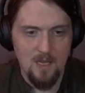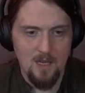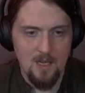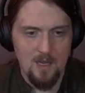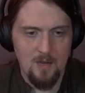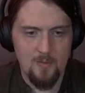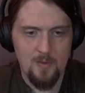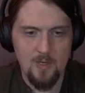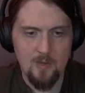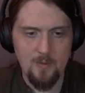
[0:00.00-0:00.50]

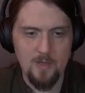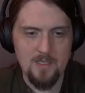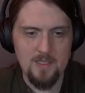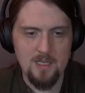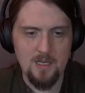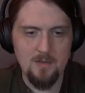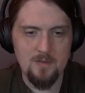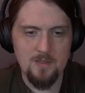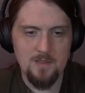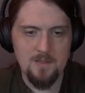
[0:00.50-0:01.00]
And when he went
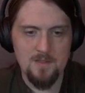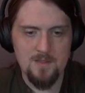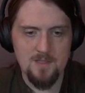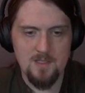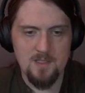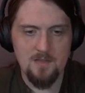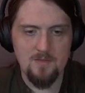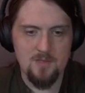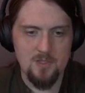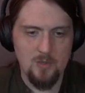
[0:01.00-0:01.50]
out,
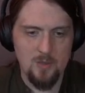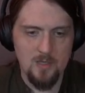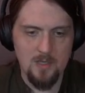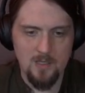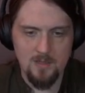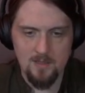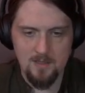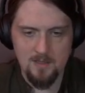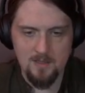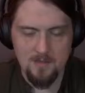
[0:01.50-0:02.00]
instead of
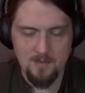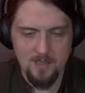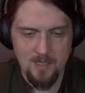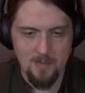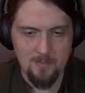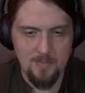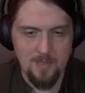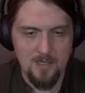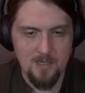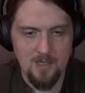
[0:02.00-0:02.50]
joining the little
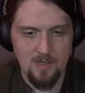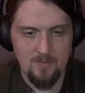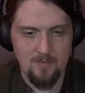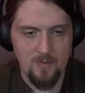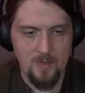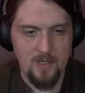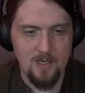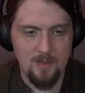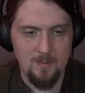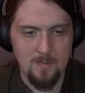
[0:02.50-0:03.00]
company of
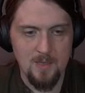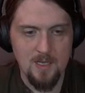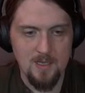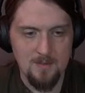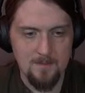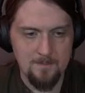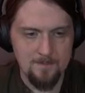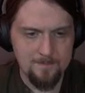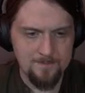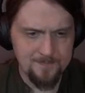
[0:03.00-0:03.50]
waiting
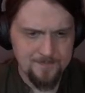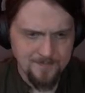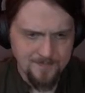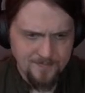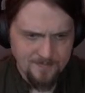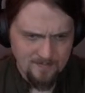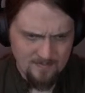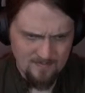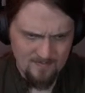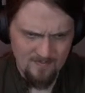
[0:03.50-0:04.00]
men,
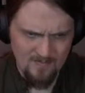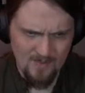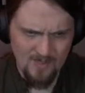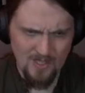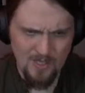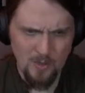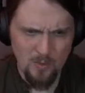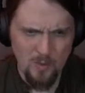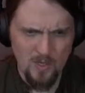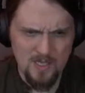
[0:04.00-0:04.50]

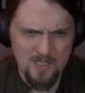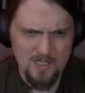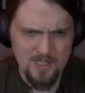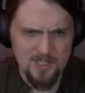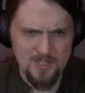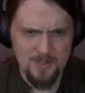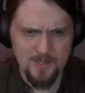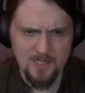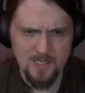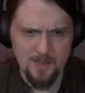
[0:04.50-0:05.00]
he walked
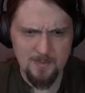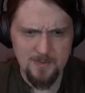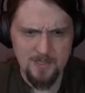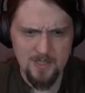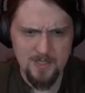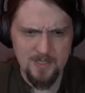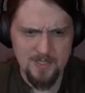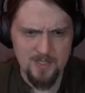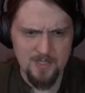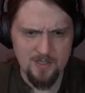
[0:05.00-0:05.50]
straight up to
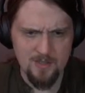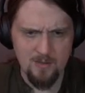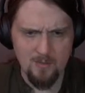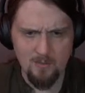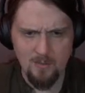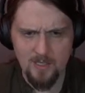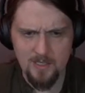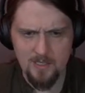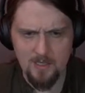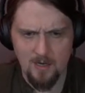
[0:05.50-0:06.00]
the
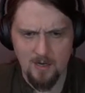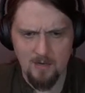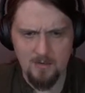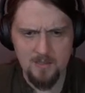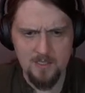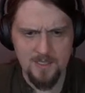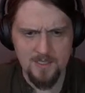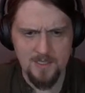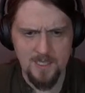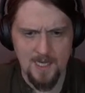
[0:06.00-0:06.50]
snow-white
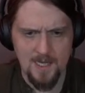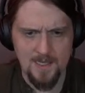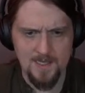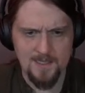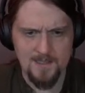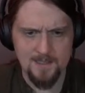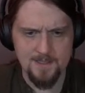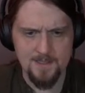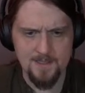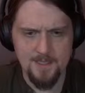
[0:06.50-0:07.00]
hart and
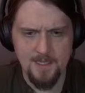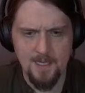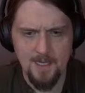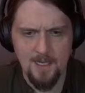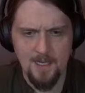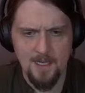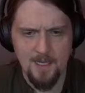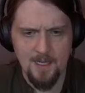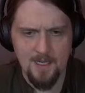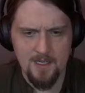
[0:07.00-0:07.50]
hind.
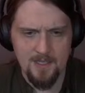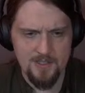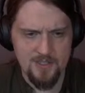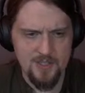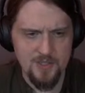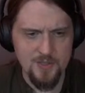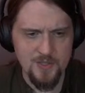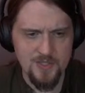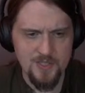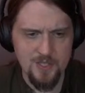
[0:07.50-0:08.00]
As
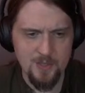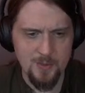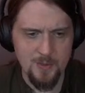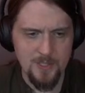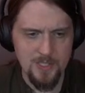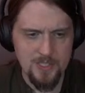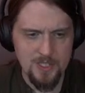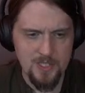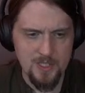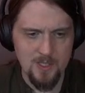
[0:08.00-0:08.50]
soon as he
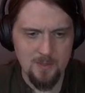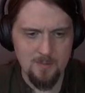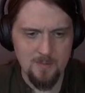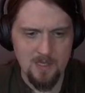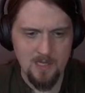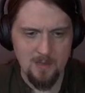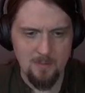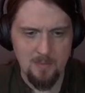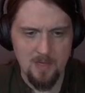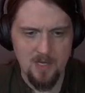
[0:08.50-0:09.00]
reached them,
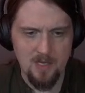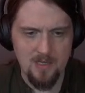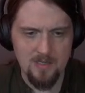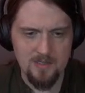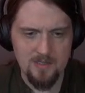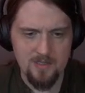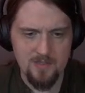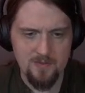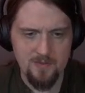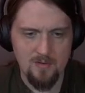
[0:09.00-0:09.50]
they
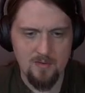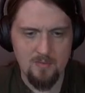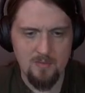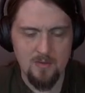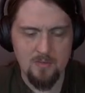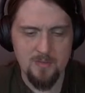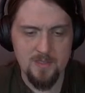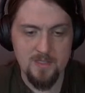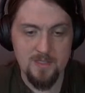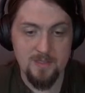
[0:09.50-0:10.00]
paused for a
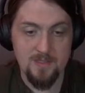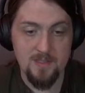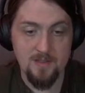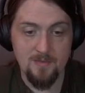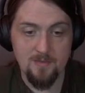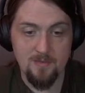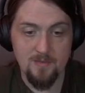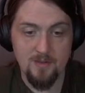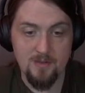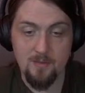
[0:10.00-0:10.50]
moment as
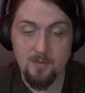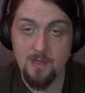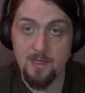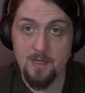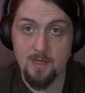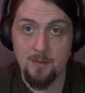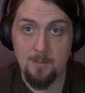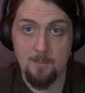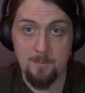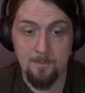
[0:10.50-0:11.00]
if to
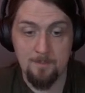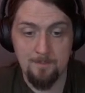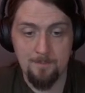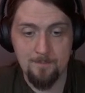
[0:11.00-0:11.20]
greet him.